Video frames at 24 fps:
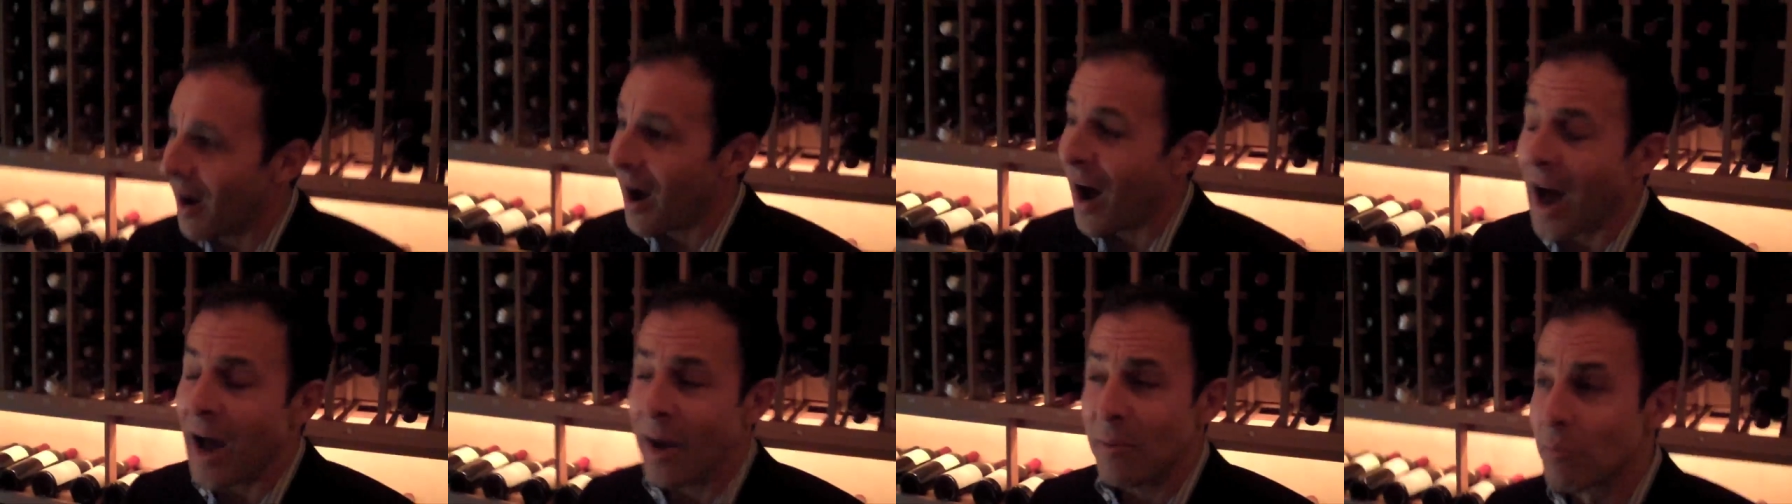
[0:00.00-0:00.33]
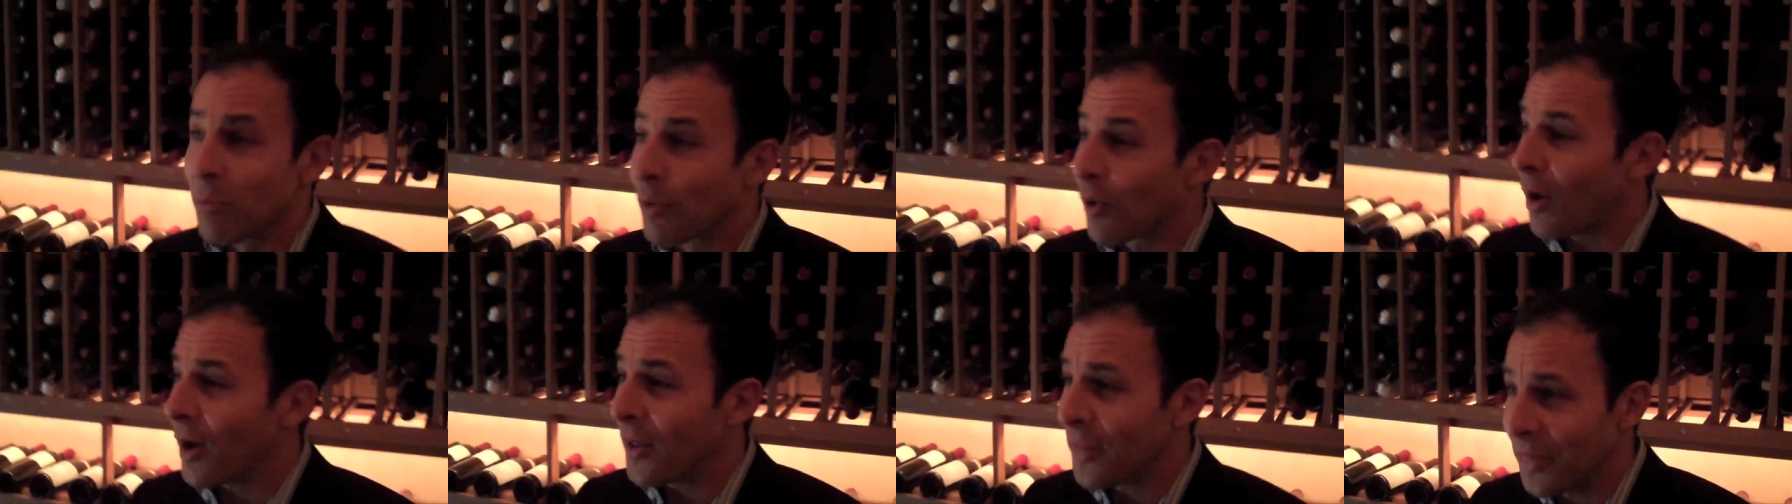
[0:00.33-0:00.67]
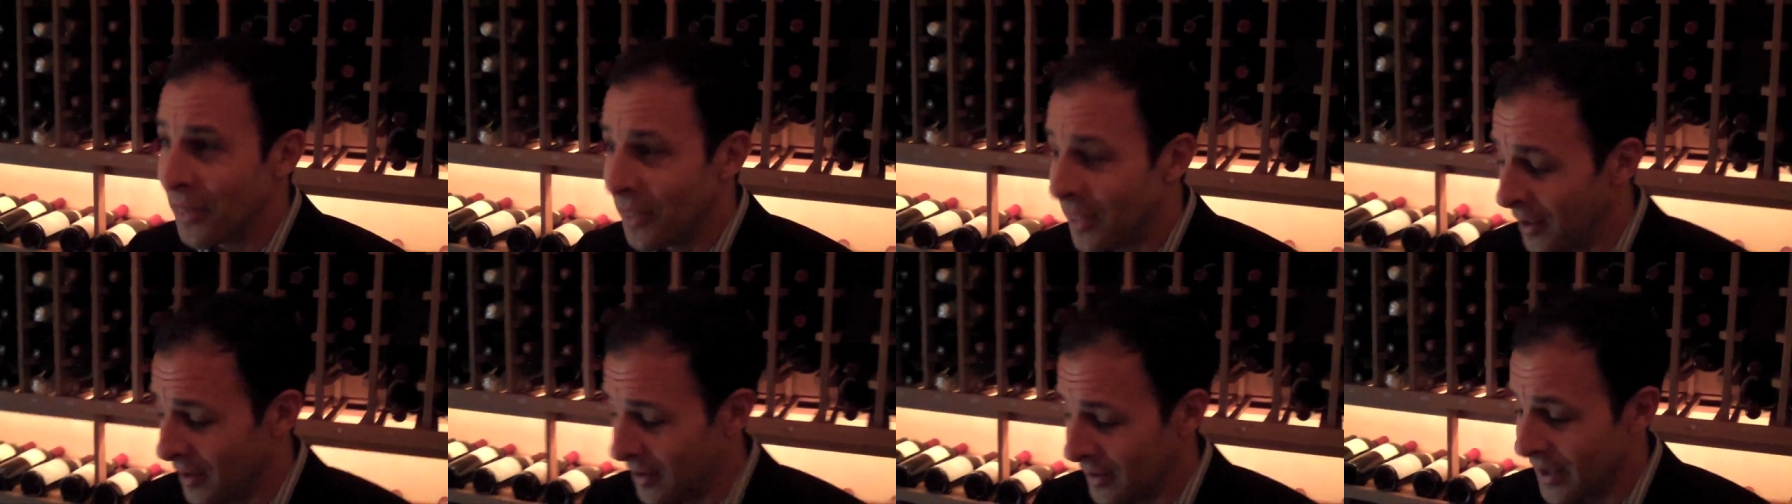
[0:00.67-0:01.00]
I
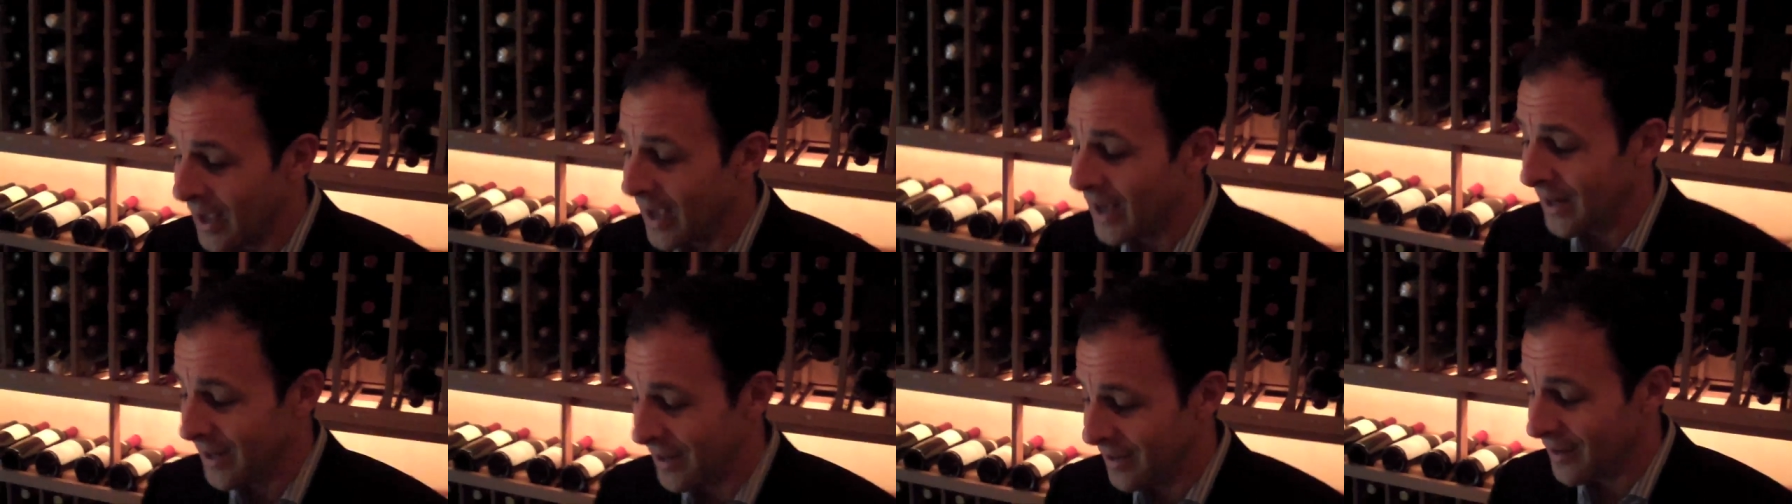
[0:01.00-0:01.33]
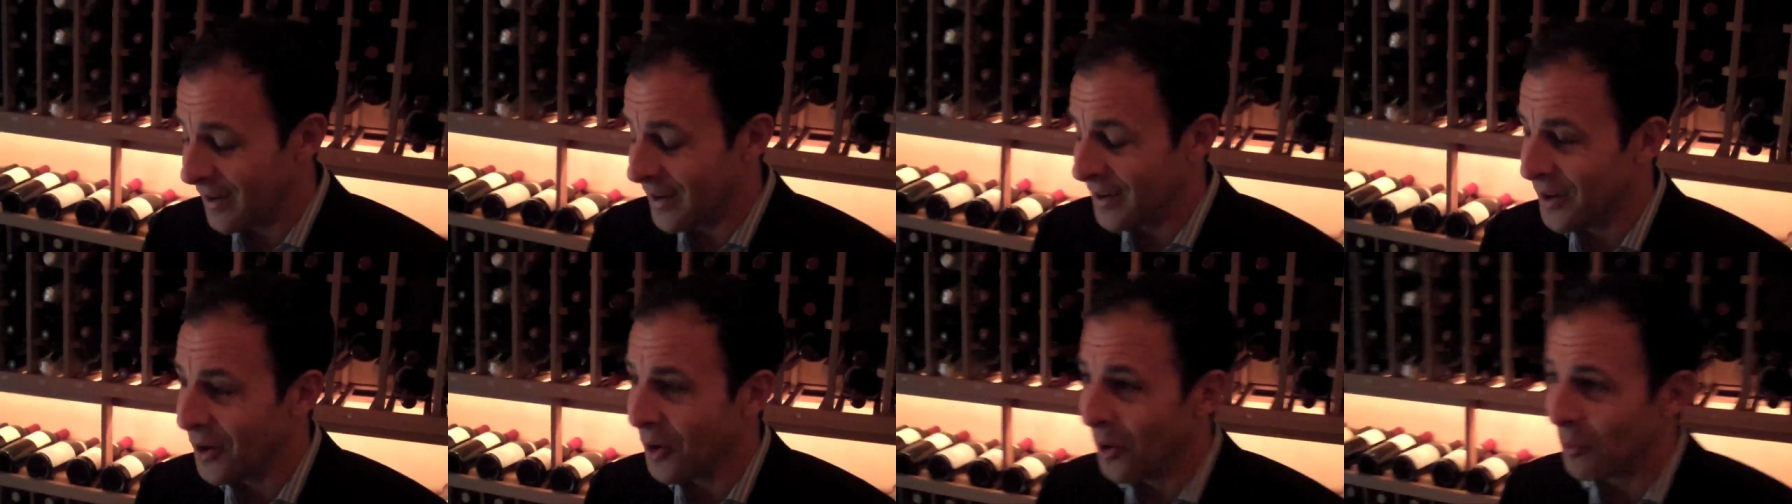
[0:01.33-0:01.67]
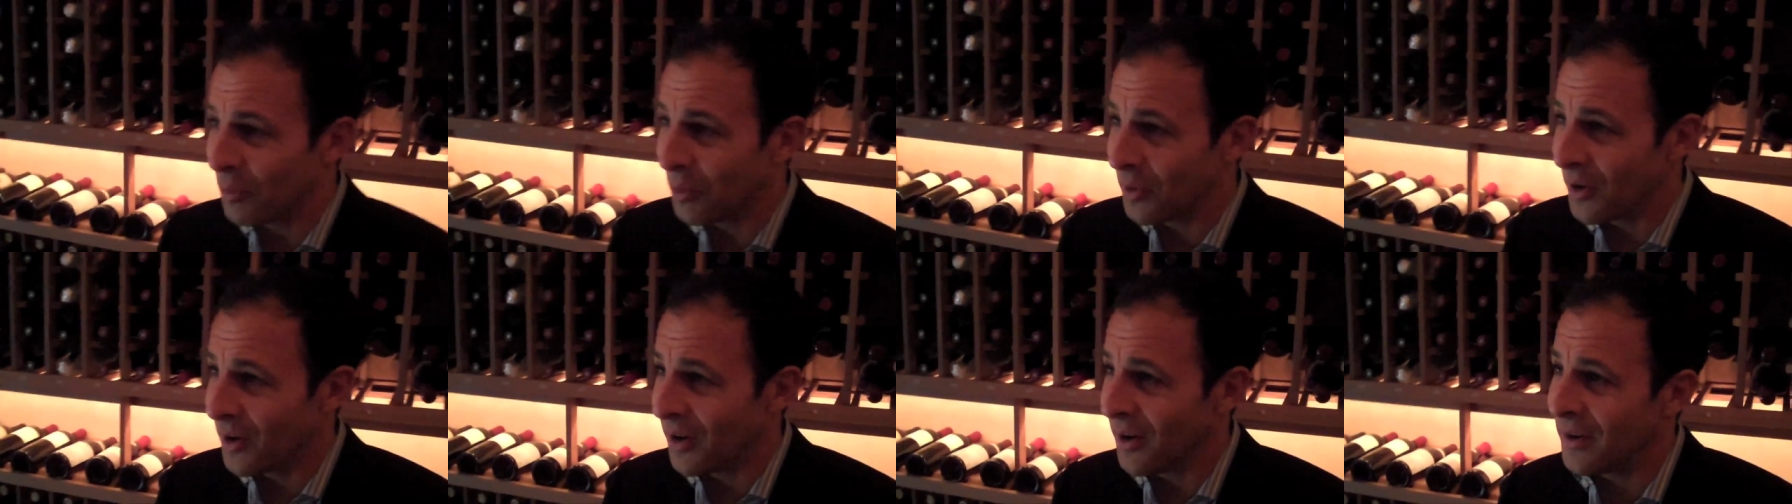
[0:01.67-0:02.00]
brought the 89
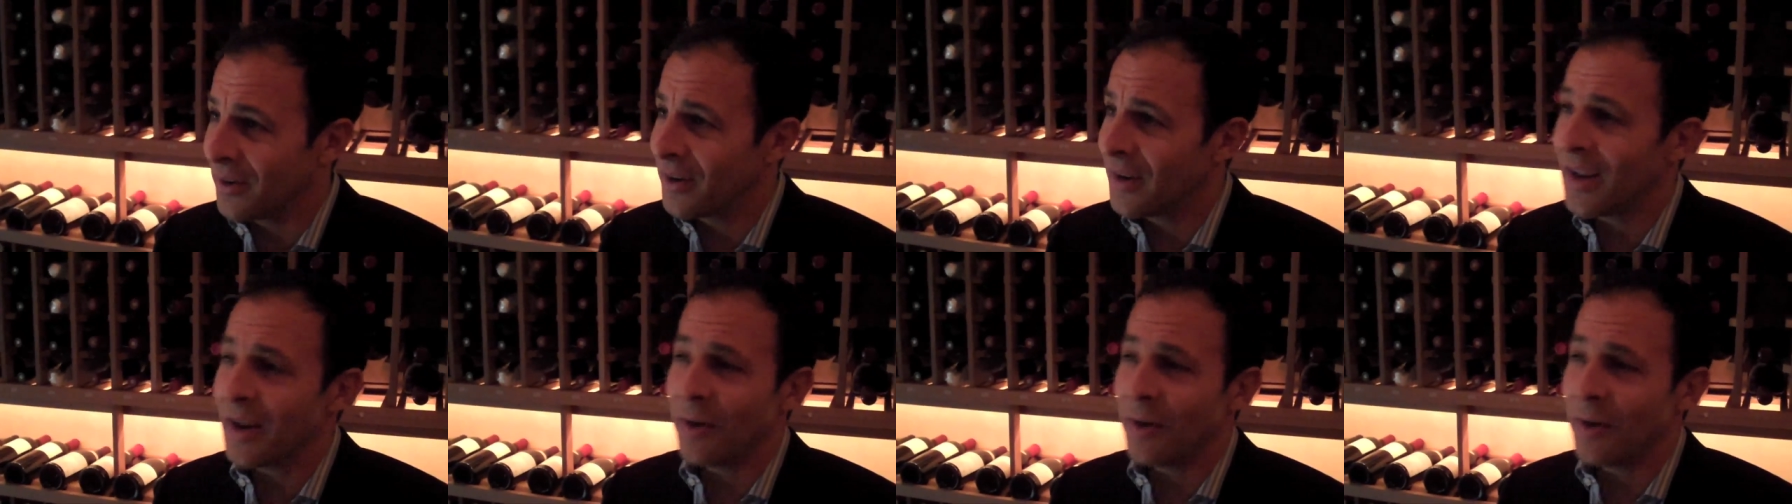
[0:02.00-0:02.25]
Haut-Brion.